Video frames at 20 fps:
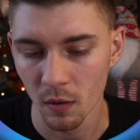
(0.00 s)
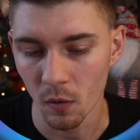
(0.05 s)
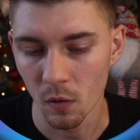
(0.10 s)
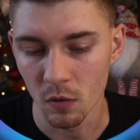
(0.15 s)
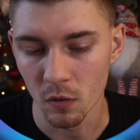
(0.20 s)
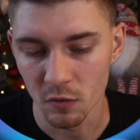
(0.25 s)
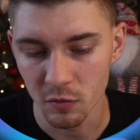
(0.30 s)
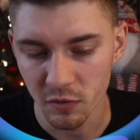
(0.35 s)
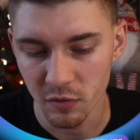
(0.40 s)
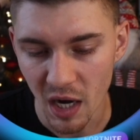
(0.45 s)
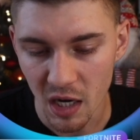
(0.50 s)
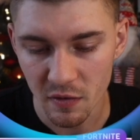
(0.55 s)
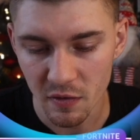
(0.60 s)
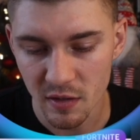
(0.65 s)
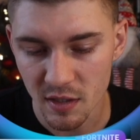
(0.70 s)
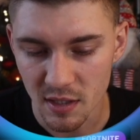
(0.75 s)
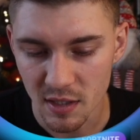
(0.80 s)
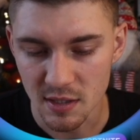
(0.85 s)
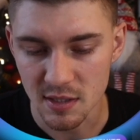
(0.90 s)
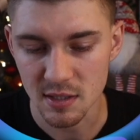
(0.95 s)
on
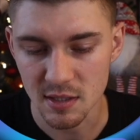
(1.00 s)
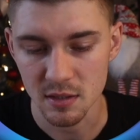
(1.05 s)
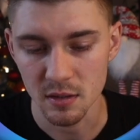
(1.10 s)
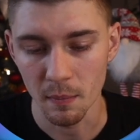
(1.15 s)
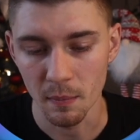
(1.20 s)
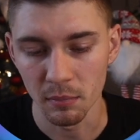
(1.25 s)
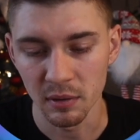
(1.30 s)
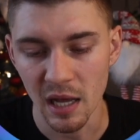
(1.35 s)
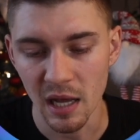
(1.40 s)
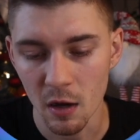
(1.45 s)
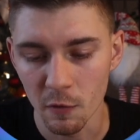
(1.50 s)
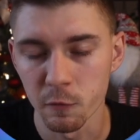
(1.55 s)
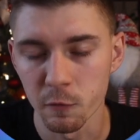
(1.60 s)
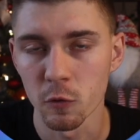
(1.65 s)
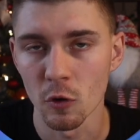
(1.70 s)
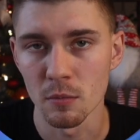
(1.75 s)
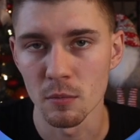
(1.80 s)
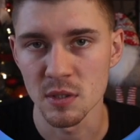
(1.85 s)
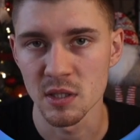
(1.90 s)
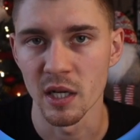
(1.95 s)
various
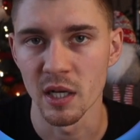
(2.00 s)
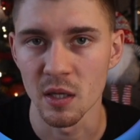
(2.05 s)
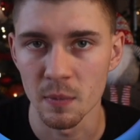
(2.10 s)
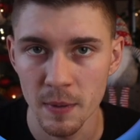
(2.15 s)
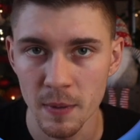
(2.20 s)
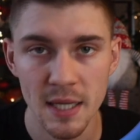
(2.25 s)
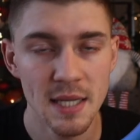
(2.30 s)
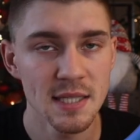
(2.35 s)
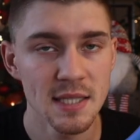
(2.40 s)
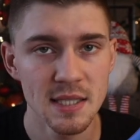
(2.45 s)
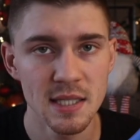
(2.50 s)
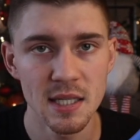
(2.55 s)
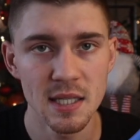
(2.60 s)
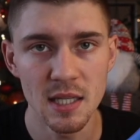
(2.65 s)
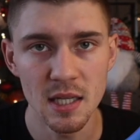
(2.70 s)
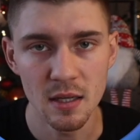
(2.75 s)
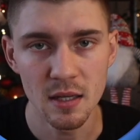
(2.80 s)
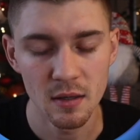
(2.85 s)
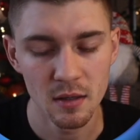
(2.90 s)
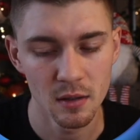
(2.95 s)
platforms like
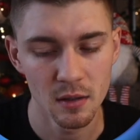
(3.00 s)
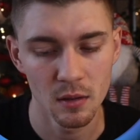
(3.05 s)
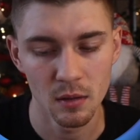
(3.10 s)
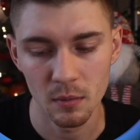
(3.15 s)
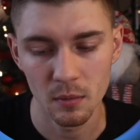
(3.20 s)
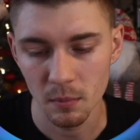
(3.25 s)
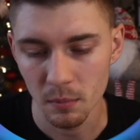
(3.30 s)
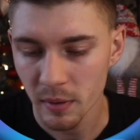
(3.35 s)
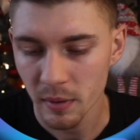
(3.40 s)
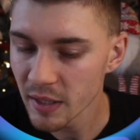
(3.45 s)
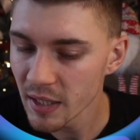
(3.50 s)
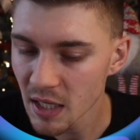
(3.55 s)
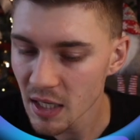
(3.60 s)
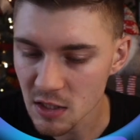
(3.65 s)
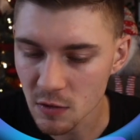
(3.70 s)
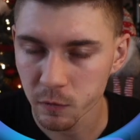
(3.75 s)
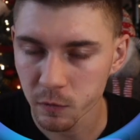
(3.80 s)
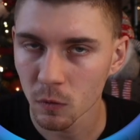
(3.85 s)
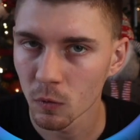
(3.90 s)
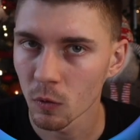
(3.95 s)
PC,
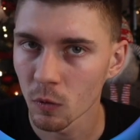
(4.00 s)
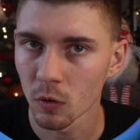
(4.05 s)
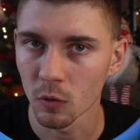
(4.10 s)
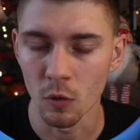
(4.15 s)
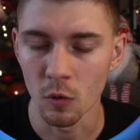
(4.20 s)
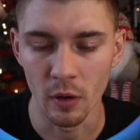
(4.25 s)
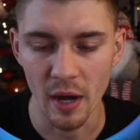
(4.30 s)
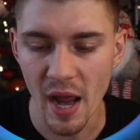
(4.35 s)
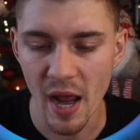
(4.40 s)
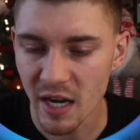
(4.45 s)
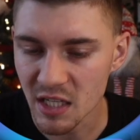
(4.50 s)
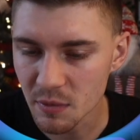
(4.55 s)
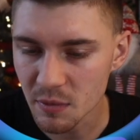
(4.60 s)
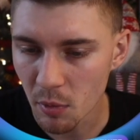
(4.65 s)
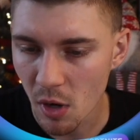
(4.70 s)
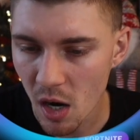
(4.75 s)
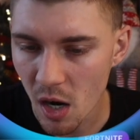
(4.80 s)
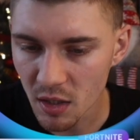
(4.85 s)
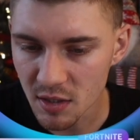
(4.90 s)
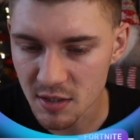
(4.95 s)
PS4, or
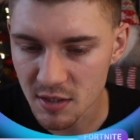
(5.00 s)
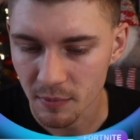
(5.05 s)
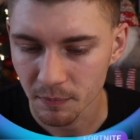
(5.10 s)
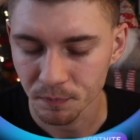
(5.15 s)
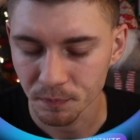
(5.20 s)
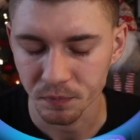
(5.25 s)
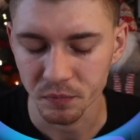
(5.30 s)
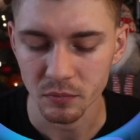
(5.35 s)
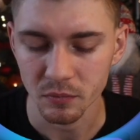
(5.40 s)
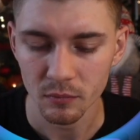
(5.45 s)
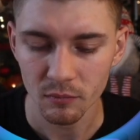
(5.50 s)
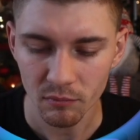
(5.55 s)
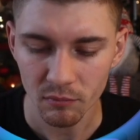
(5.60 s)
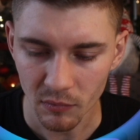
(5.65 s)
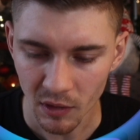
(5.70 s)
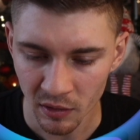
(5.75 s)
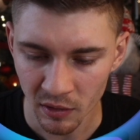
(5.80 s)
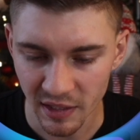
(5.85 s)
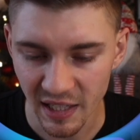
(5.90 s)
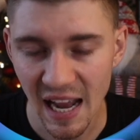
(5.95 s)
Xbox
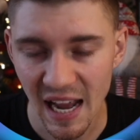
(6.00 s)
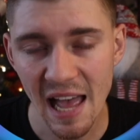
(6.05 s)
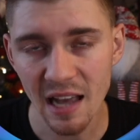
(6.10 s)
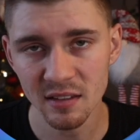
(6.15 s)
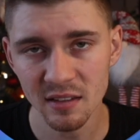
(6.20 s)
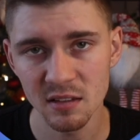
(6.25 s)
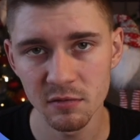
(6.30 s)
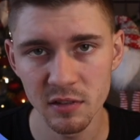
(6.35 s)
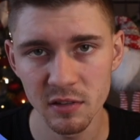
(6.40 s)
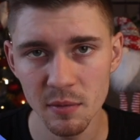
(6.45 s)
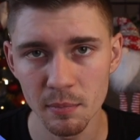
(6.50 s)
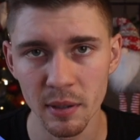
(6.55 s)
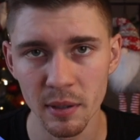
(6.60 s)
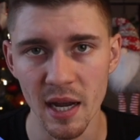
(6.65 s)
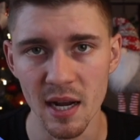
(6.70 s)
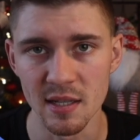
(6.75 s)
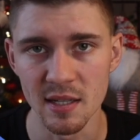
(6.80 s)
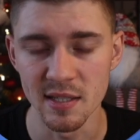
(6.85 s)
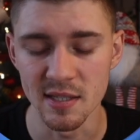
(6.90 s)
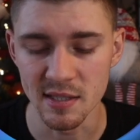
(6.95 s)
that actively
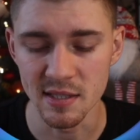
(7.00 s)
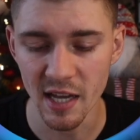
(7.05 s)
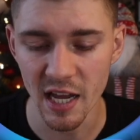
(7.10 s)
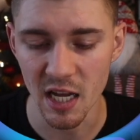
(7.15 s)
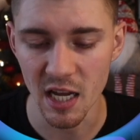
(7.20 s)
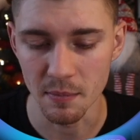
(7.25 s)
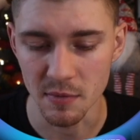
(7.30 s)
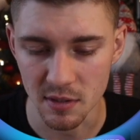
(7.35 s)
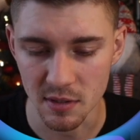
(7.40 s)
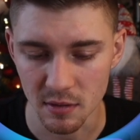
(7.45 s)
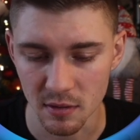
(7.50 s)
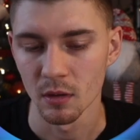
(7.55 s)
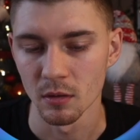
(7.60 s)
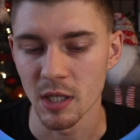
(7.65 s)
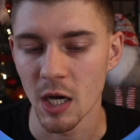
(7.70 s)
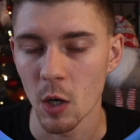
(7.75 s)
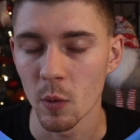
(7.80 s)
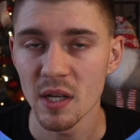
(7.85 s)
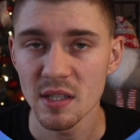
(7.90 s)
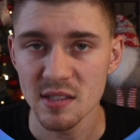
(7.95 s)
play these games.
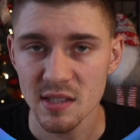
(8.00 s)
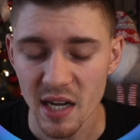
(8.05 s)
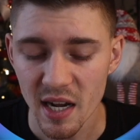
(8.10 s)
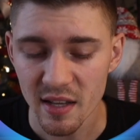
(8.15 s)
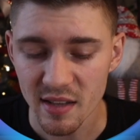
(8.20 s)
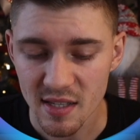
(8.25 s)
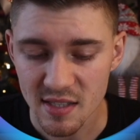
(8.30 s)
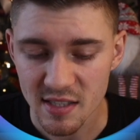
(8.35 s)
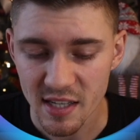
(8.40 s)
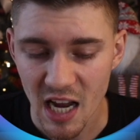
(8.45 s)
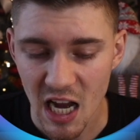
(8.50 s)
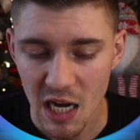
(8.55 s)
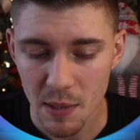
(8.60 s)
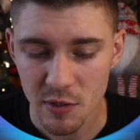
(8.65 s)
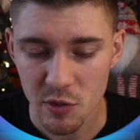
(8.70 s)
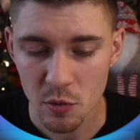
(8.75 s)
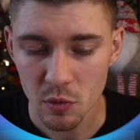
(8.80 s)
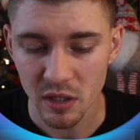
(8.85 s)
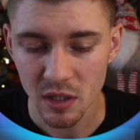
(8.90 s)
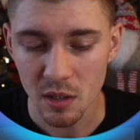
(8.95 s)
Now, inside these
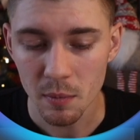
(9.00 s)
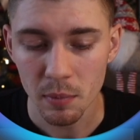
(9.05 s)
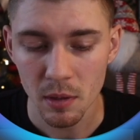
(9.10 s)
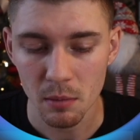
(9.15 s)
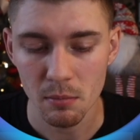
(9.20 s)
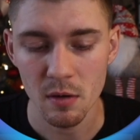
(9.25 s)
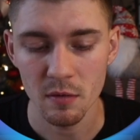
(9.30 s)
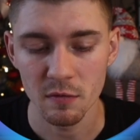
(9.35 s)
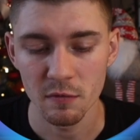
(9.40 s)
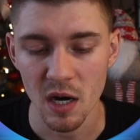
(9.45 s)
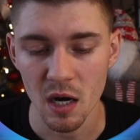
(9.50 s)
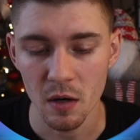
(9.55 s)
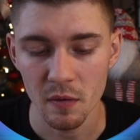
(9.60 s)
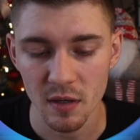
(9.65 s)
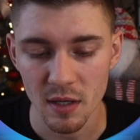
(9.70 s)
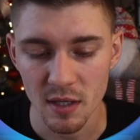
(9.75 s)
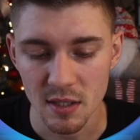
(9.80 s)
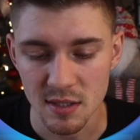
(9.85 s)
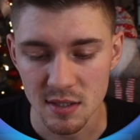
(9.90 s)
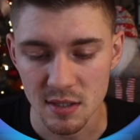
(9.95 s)
games, you can implement
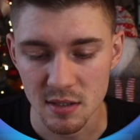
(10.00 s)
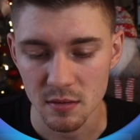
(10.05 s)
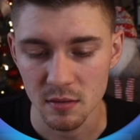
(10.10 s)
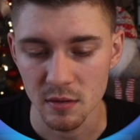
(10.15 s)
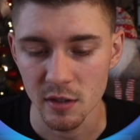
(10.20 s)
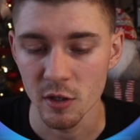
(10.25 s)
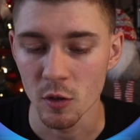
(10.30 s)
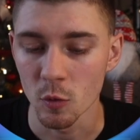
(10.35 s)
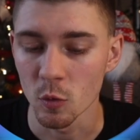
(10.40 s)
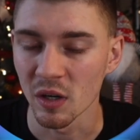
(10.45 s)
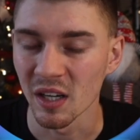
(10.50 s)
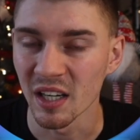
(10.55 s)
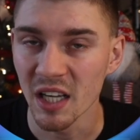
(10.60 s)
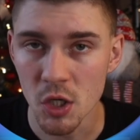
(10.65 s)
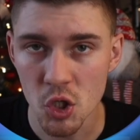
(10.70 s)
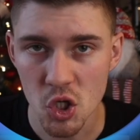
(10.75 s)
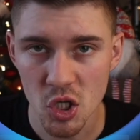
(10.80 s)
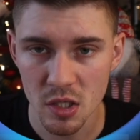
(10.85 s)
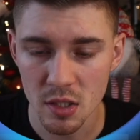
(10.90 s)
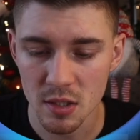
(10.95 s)
various,
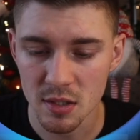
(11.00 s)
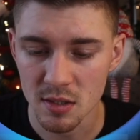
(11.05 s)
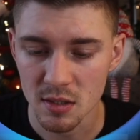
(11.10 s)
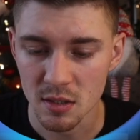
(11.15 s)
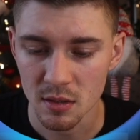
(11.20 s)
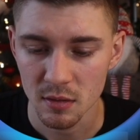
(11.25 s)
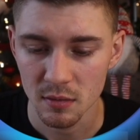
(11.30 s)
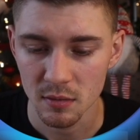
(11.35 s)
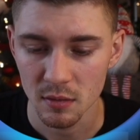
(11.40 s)
glitches,